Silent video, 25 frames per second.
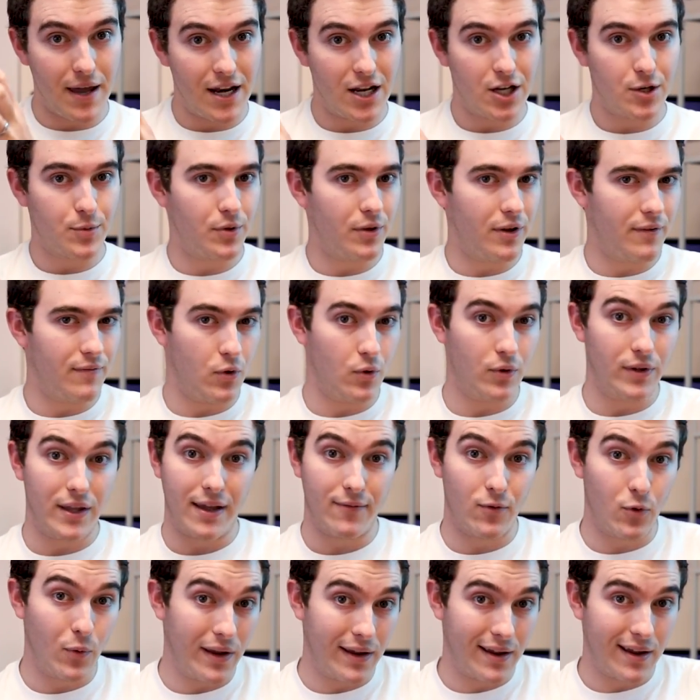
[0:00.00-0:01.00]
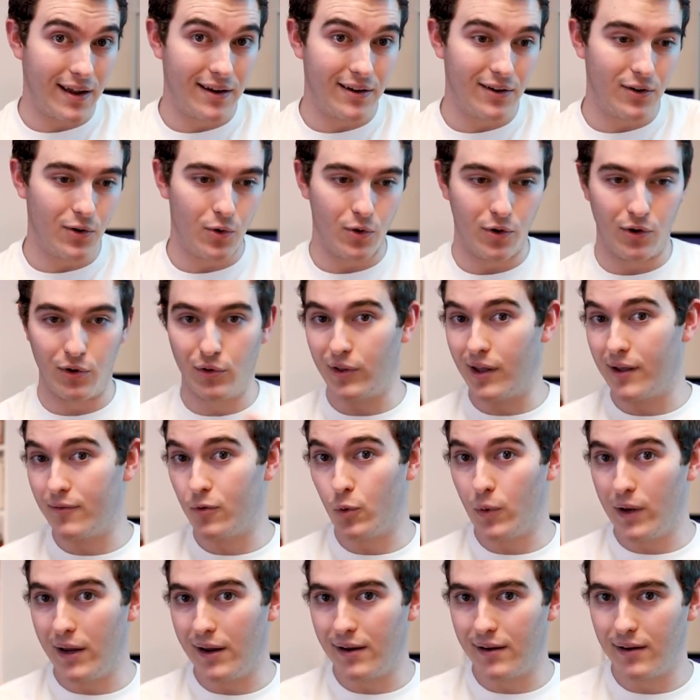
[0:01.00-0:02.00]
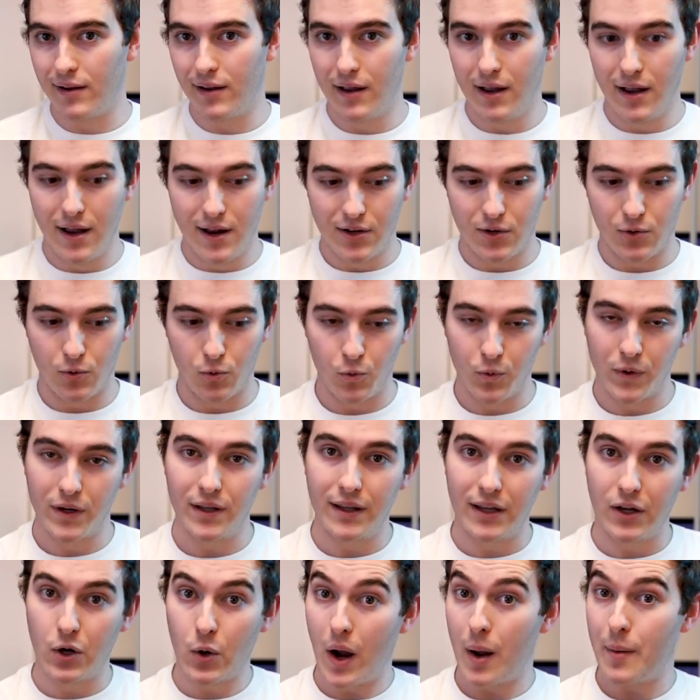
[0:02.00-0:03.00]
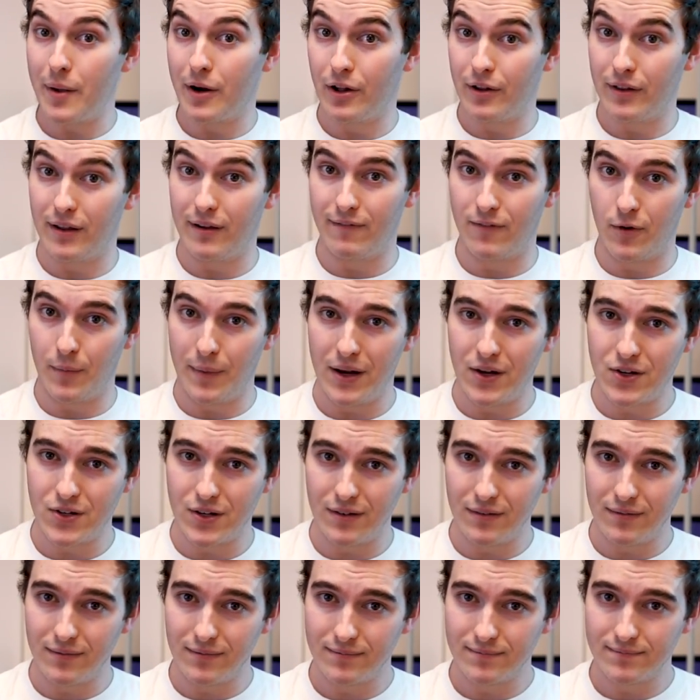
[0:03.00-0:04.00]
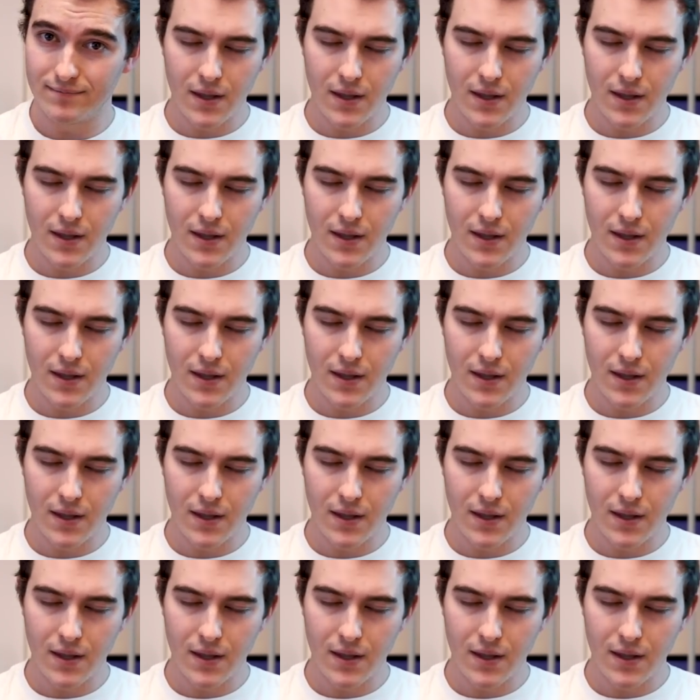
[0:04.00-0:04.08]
manageable if you only have a weekend or you only have a week to really cram in all the information.